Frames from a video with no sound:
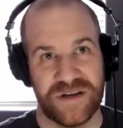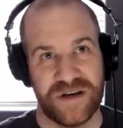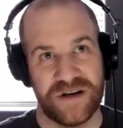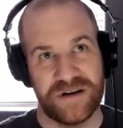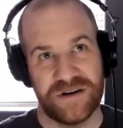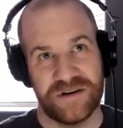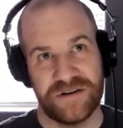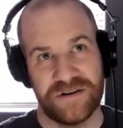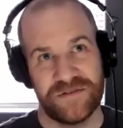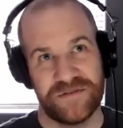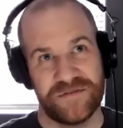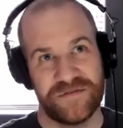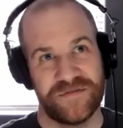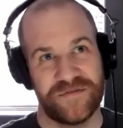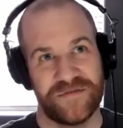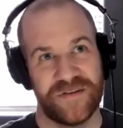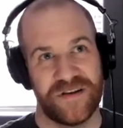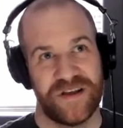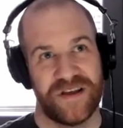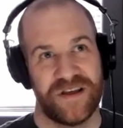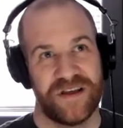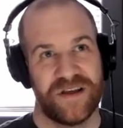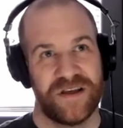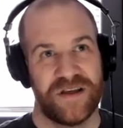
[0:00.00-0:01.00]
of
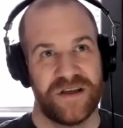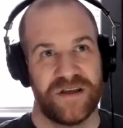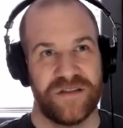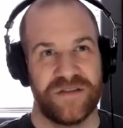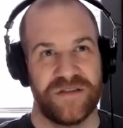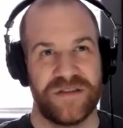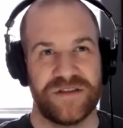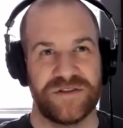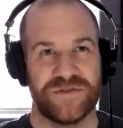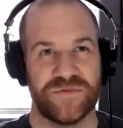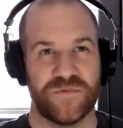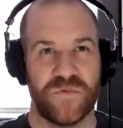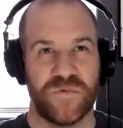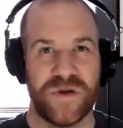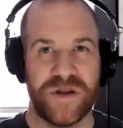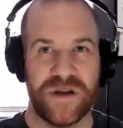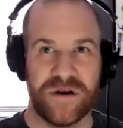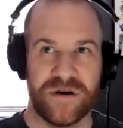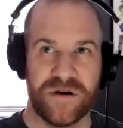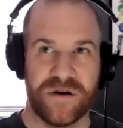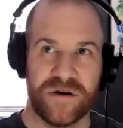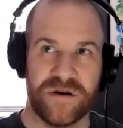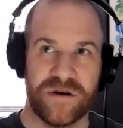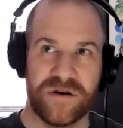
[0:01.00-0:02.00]
these
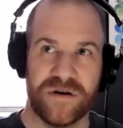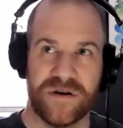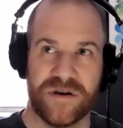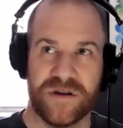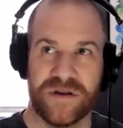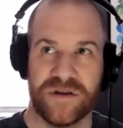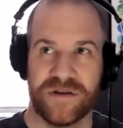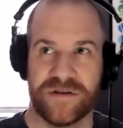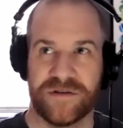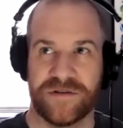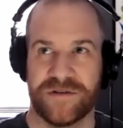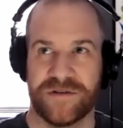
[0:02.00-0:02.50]
weird